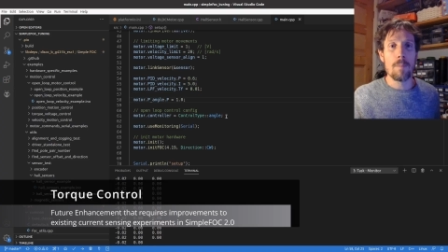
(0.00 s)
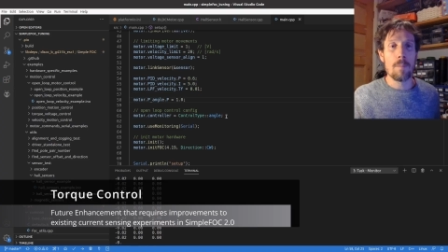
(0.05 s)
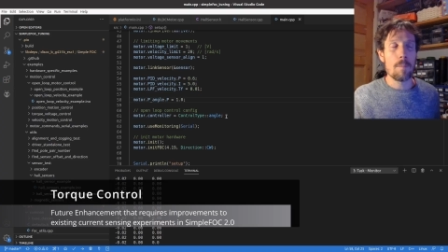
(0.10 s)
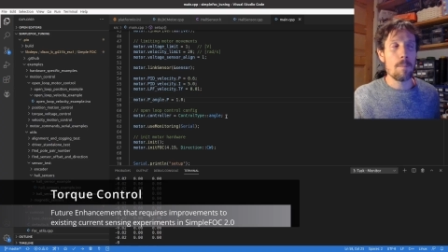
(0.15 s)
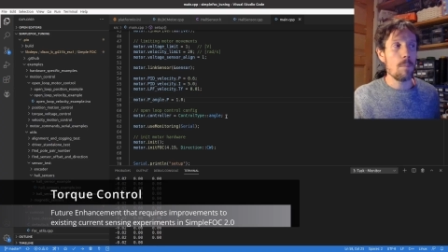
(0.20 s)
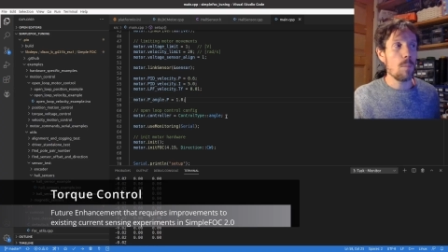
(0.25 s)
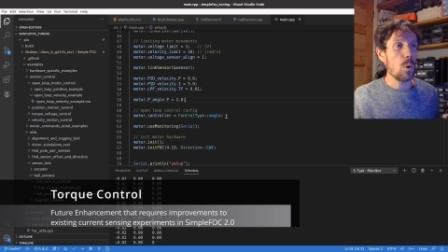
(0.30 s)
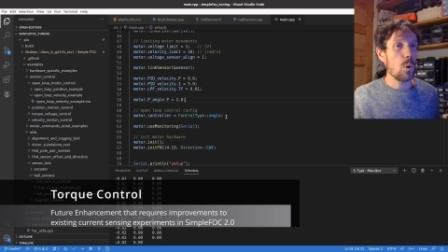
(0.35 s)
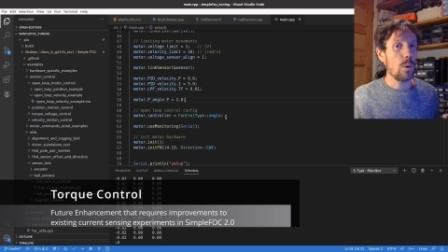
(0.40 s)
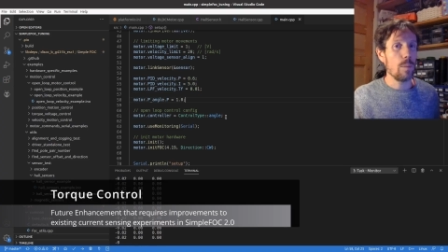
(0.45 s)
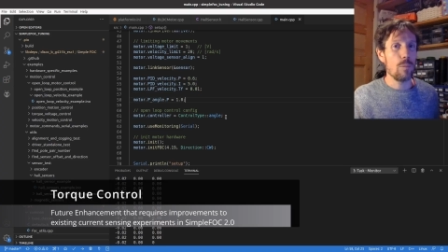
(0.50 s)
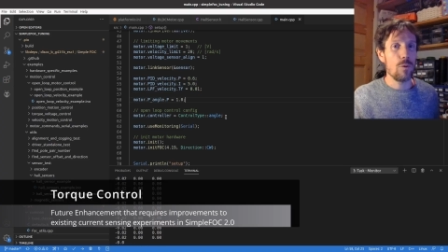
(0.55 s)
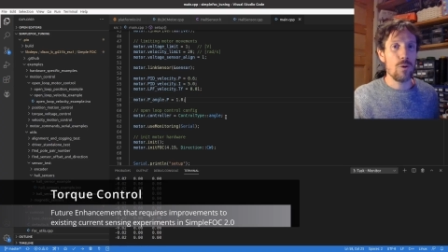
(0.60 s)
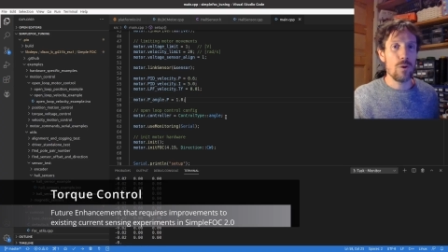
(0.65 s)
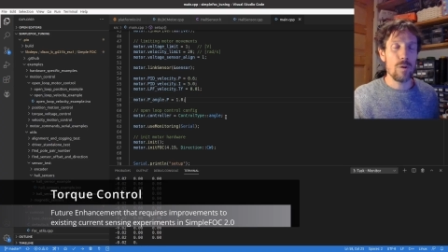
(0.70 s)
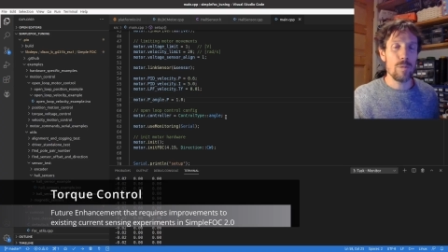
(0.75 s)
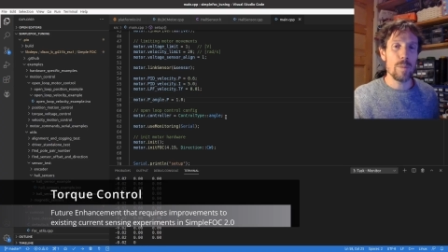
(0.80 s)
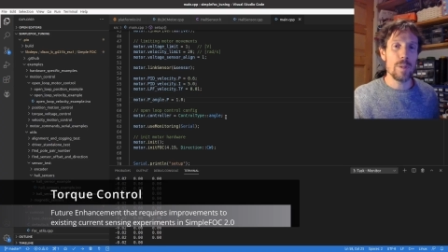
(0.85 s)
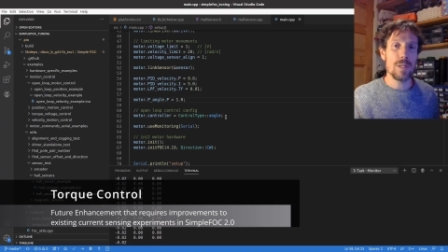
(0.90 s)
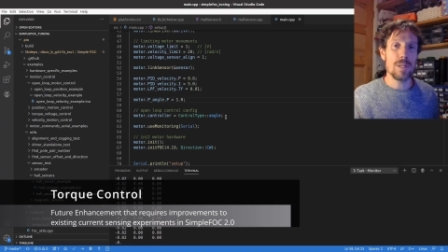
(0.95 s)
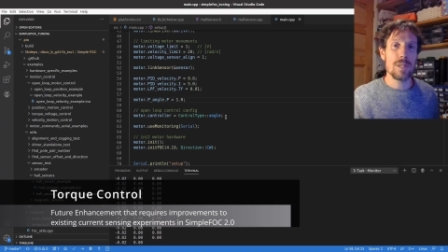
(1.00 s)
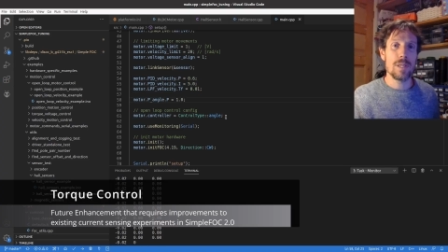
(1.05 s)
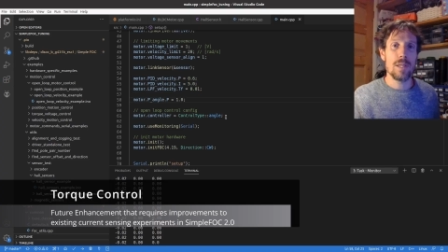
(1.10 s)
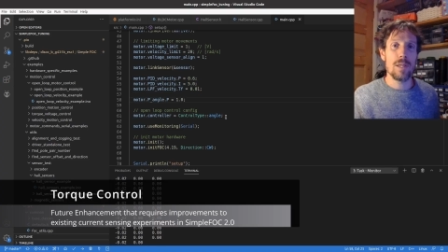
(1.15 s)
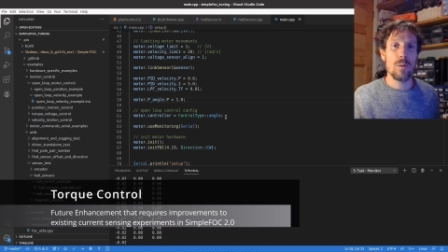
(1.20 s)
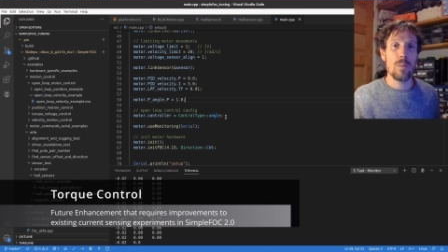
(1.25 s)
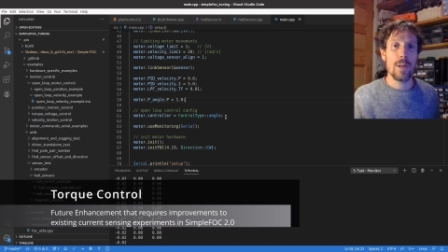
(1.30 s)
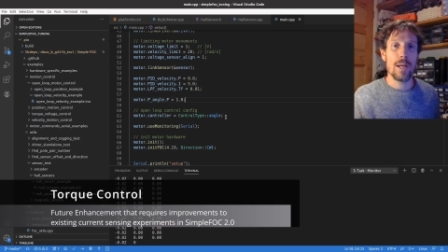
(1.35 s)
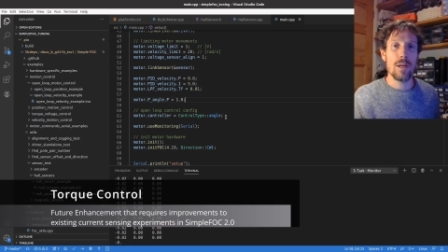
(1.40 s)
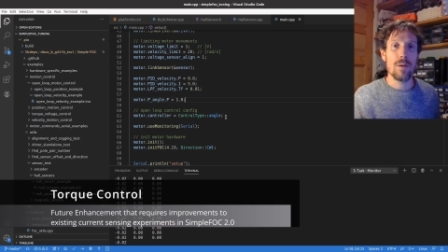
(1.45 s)
more improvements in the
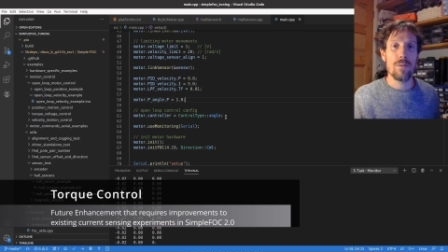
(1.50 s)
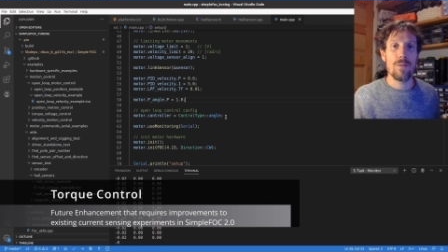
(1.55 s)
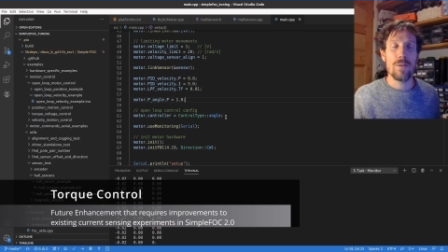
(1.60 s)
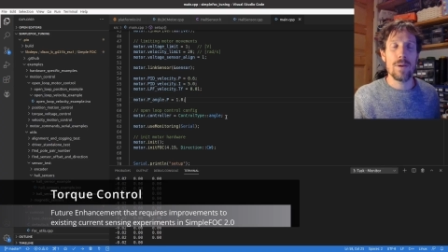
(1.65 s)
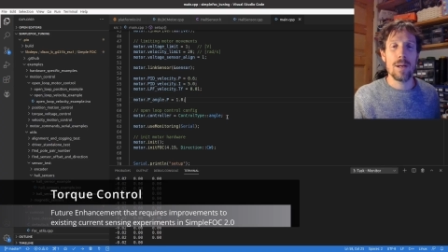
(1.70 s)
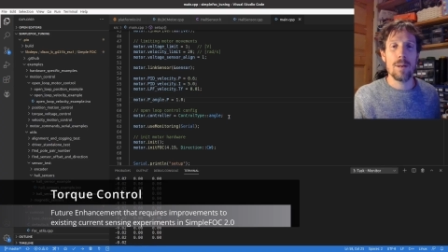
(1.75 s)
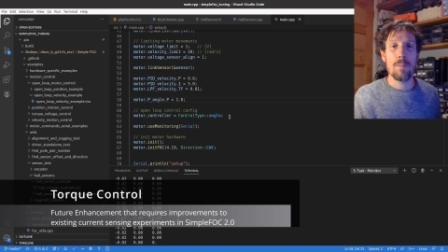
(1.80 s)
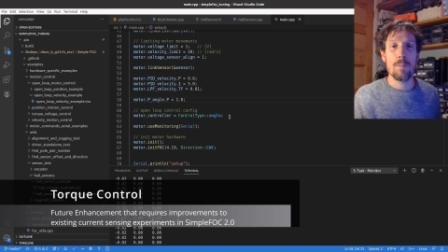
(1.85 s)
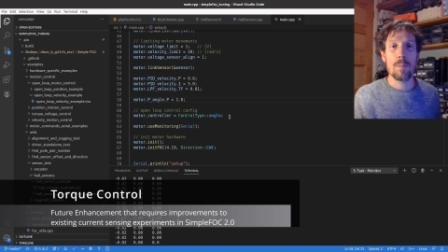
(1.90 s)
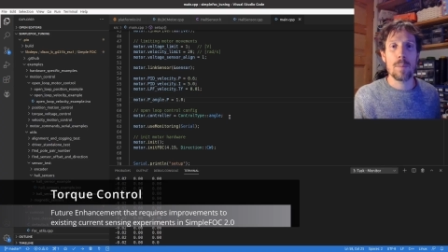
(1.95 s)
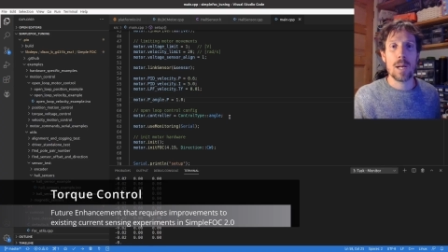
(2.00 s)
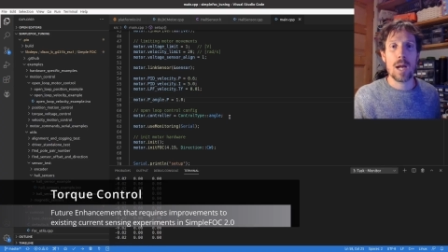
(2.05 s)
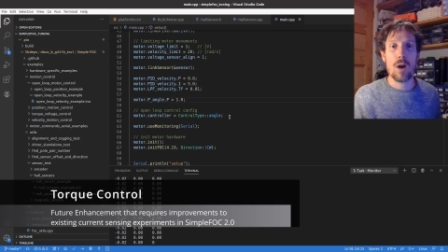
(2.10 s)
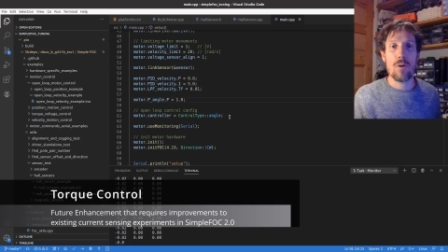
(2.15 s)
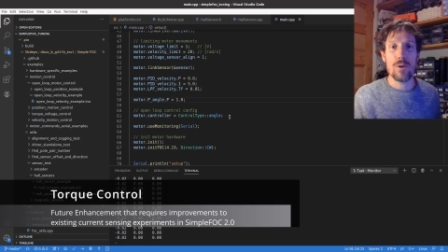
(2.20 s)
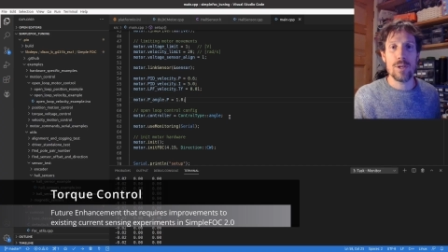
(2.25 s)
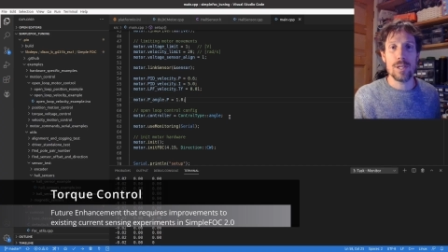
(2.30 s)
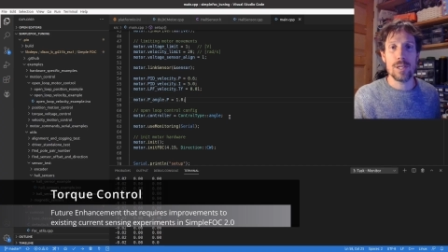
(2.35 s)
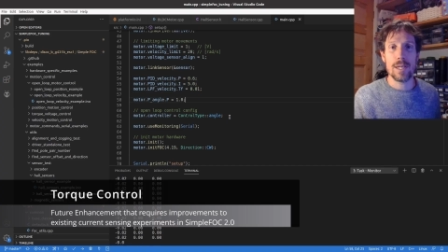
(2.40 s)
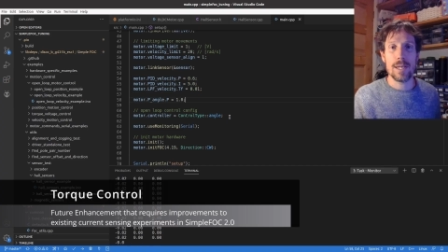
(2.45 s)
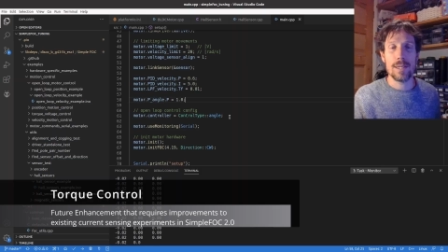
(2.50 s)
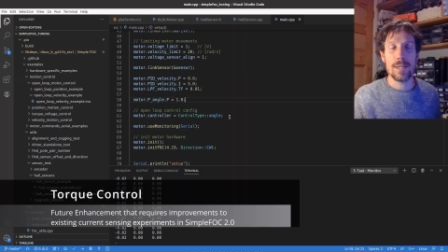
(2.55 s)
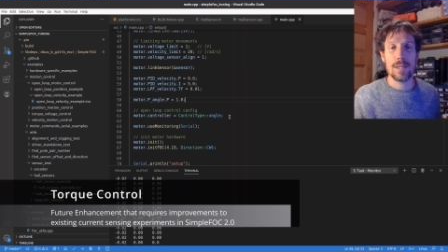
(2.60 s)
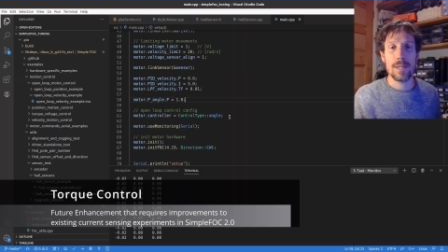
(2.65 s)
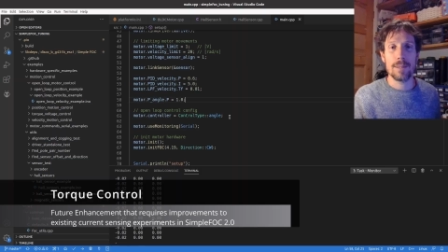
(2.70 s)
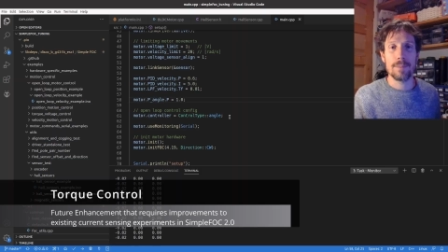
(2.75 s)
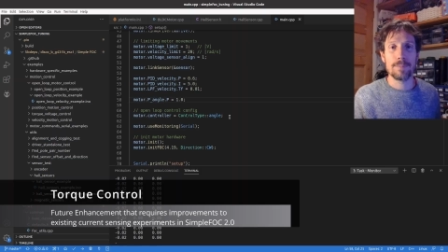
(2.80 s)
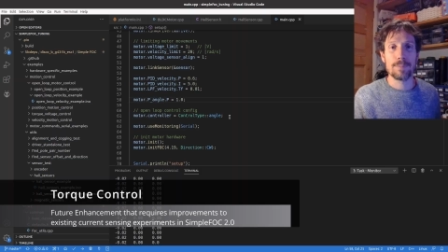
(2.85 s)
way of um, current sensing